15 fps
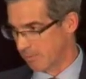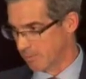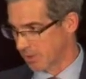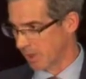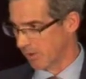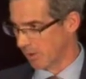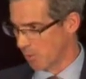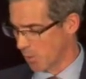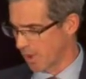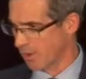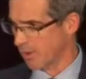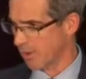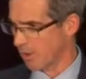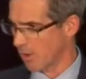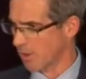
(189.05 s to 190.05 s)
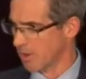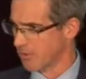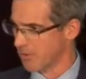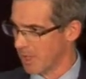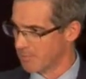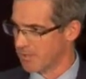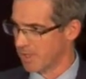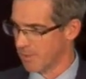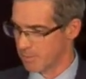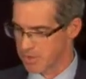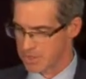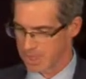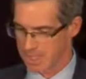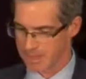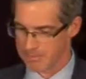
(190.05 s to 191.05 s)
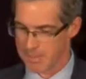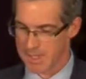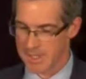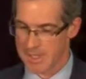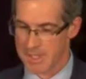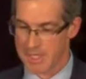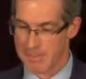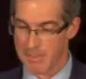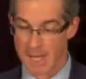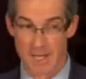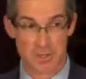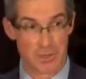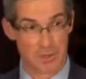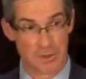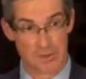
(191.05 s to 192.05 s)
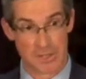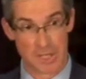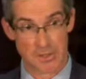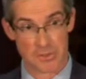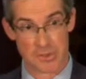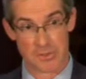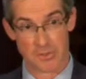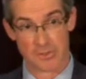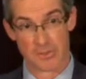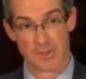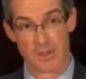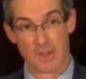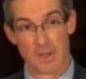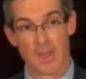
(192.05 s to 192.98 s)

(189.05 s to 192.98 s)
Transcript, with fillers: particularly with the current subsidy regime in many jurisdictions